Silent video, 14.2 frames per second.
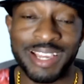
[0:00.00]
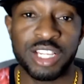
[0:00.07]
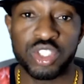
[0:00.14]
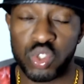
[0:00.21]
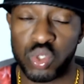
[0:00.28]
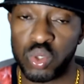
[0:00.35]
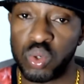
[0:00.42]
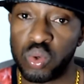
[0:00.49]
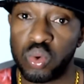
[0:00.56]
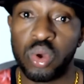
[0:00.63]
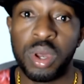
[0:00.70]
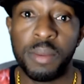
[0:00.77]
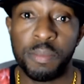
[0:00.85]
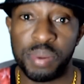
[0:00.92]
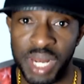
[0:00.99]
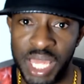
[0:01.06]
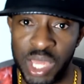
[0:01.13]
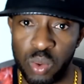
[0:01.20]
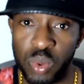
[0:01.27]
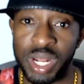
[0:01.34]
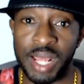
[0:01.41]
to play
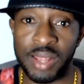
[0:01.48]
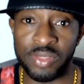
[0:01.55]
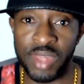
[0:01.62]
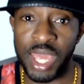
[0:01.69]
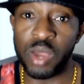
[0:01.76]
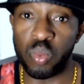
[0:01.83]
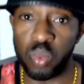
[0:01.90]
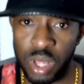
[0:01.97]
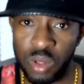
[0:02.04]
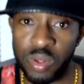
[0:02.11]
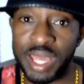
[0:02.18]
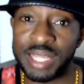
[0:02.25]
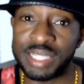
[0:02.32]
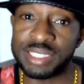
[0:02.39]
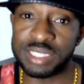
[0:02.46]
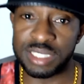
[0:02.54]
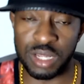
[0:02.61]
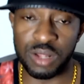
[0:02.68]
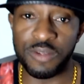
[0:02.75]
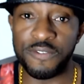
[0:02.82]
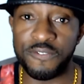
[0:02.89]
with, and they will
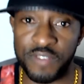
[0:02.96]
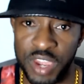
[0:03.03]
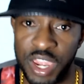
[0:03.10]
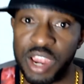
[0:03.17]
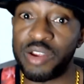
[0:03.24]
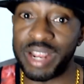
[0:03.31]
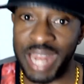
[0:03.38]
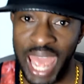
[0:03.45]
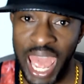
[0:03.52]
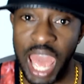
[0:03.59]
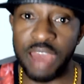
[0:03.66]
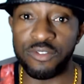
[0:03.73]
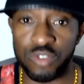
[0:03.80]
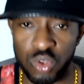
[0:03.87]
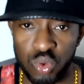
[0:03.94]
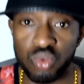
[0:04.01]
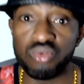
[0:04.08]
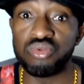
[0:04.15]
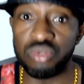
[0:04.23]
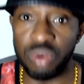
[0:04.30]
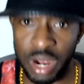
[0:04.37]
instill fear and have you
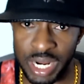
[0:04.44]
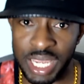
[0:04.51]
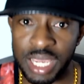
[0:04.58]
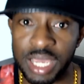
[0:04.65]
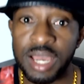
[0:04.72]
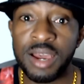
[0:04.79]
running